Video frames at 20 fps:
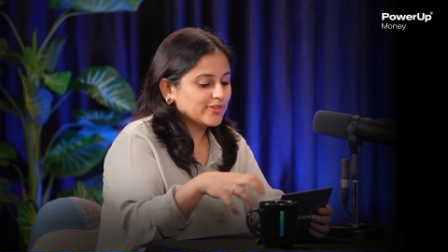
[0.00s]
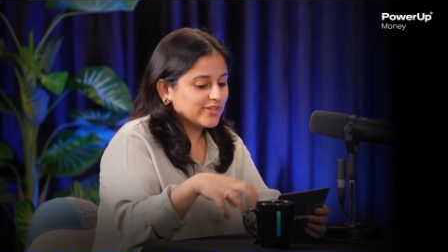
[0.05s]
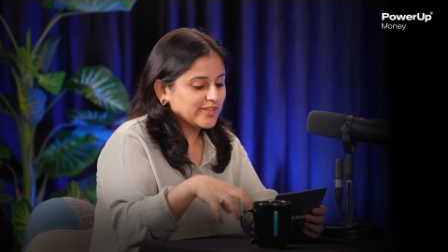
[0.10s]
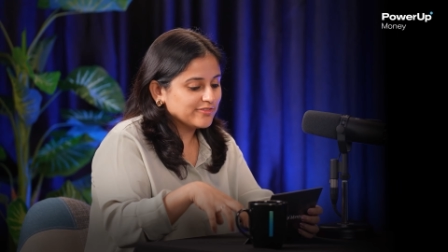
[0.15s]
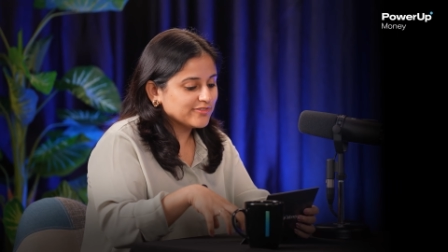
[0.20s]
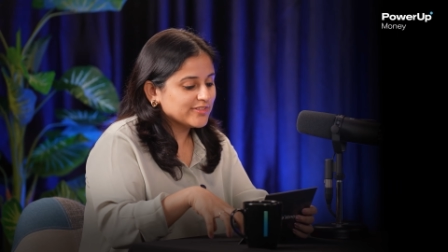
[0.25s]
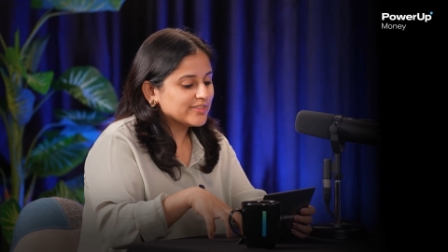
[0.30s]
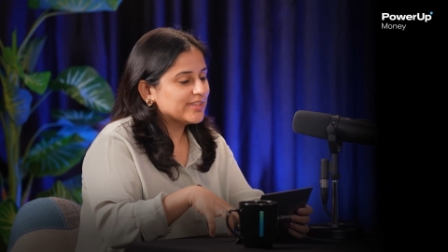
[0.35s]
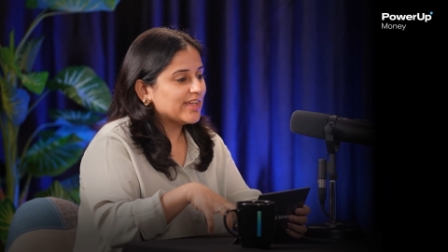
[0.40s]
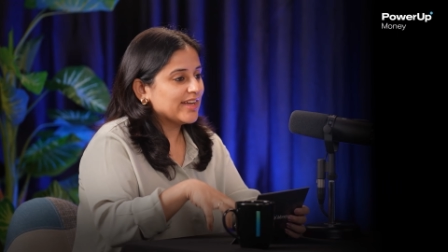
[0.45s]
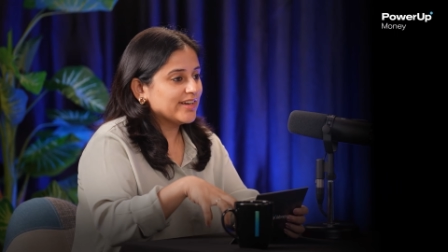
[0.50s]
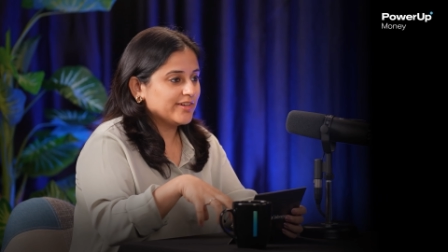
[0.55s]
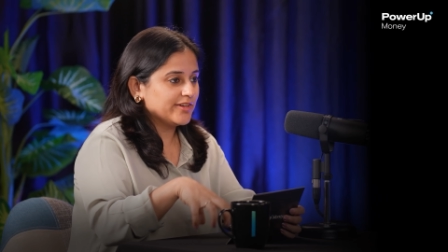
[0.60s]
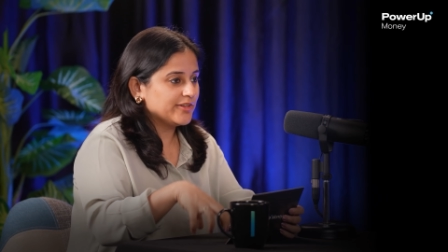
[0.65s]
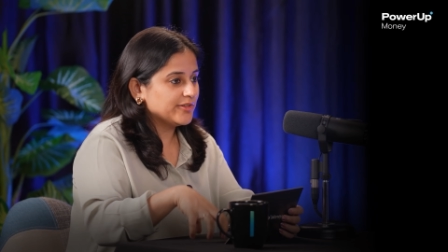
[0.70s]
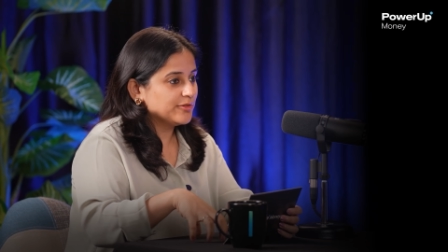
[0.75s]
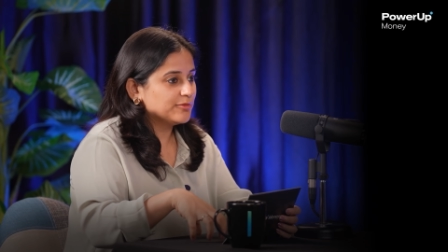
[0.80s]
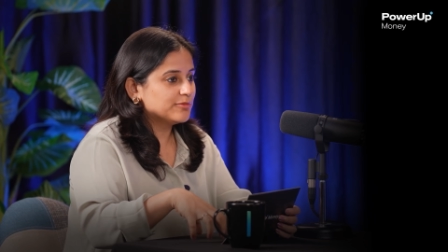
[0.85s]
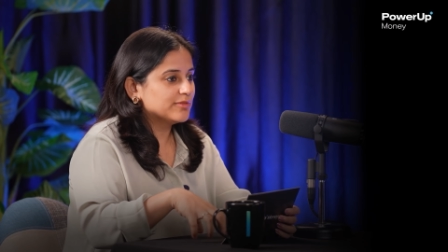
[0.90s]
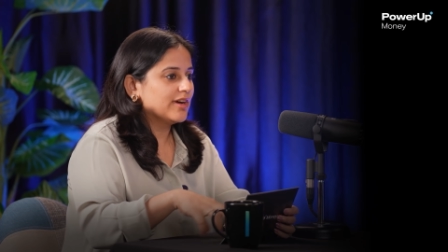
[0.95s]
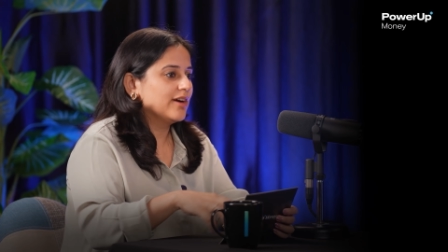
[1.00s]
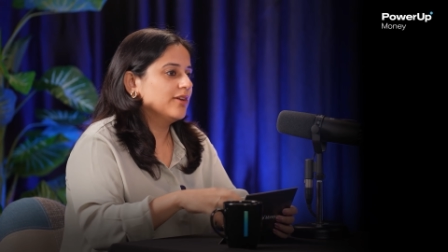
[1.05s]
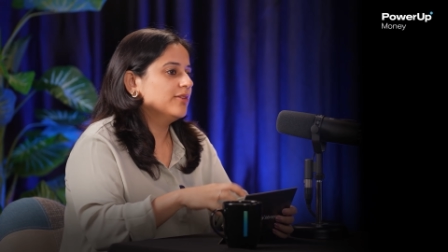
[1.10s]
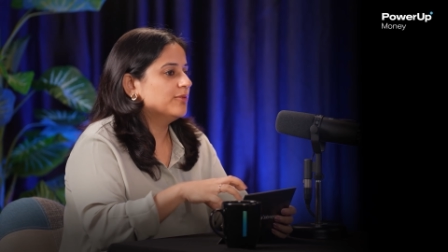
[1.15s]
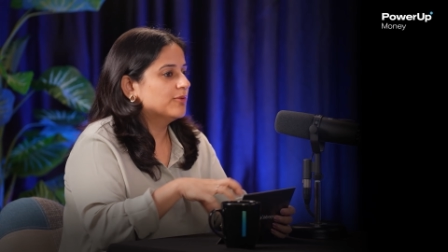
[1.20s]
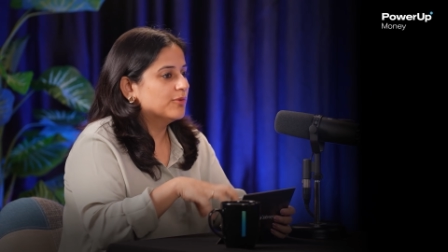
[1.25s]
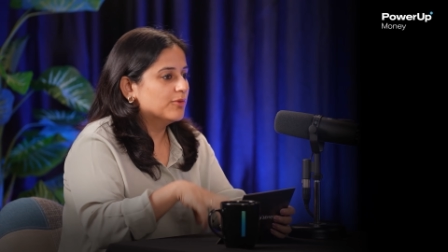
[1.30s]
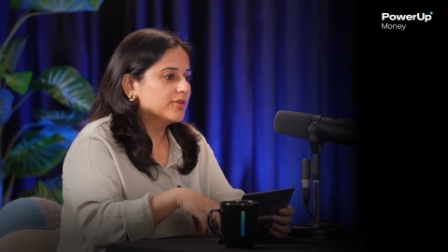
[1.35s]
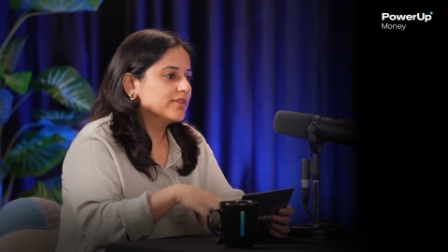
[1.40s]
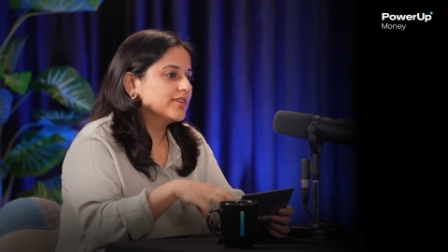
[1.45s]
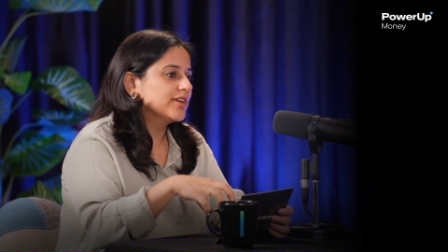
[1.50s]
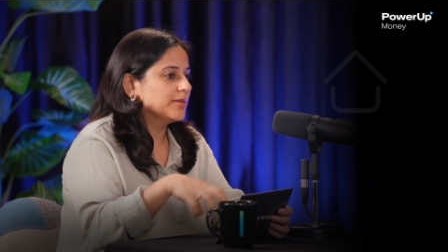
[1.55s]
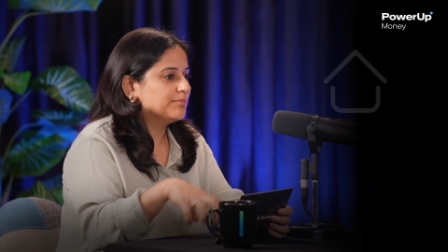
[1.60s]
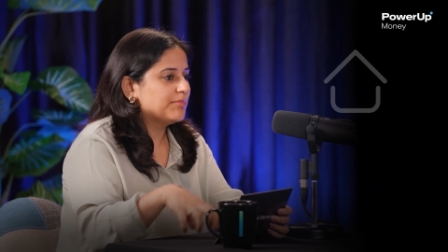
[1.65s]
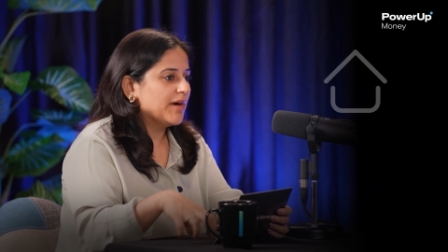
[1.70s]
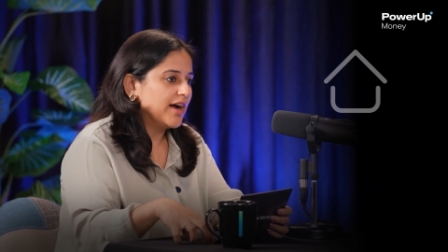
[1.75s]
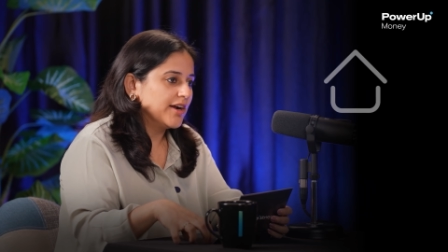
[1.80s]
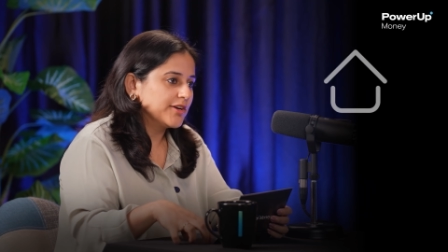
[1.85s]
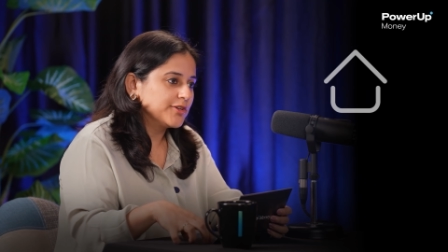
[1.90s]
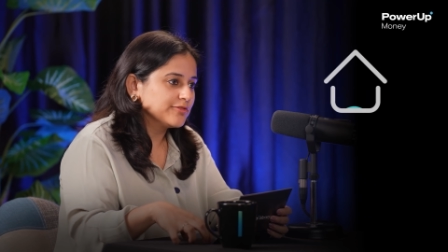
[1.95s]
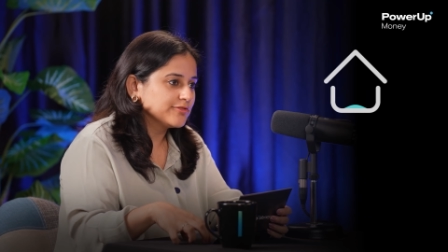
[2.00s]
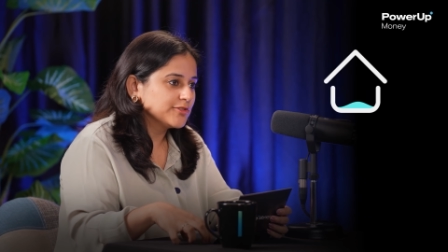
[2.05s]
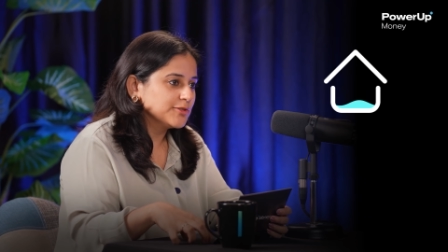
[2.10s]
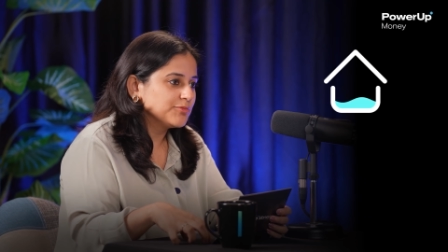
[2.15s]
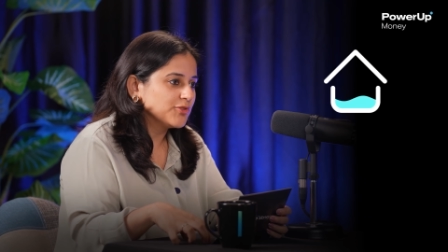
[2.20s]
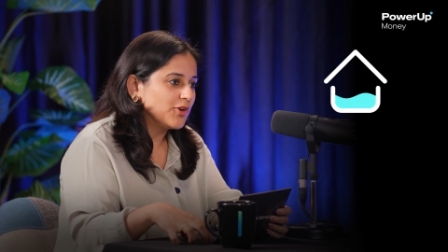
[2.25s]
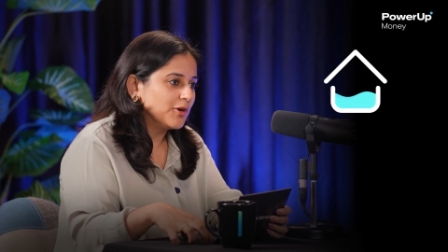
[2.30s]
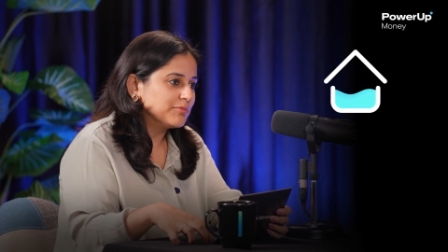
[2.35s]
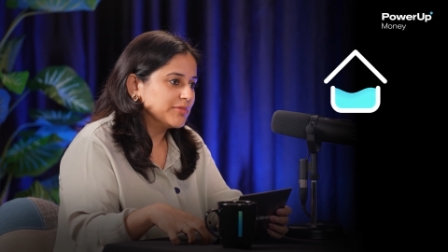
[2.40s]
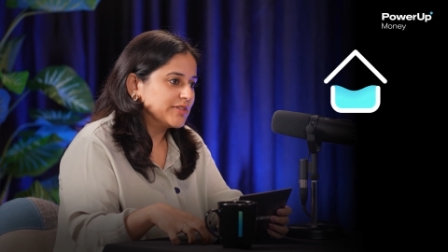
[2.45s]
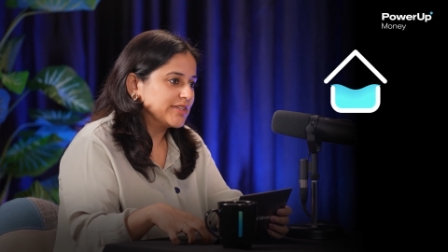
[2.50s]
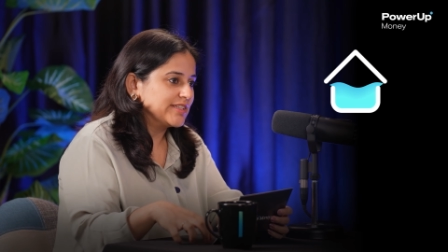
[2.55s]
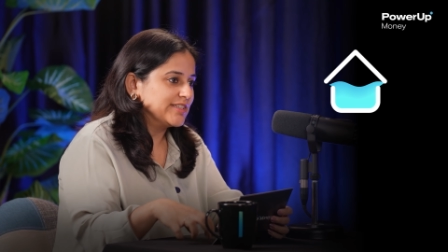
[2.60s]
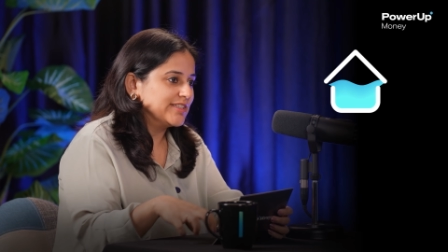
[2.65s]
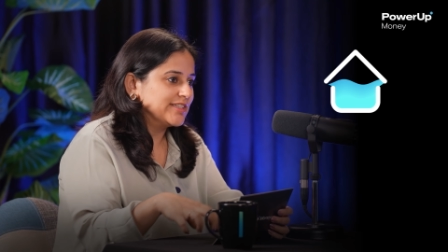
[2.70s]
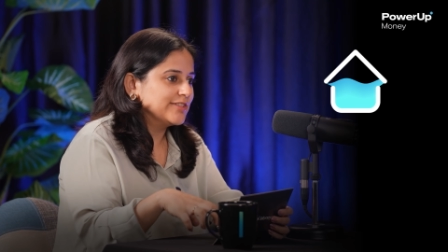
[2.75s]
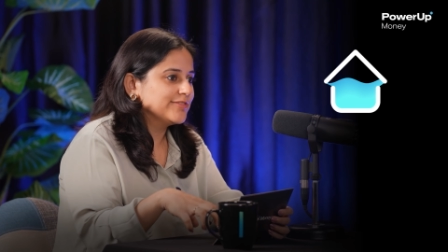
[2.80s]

So given that you now own a part of the property,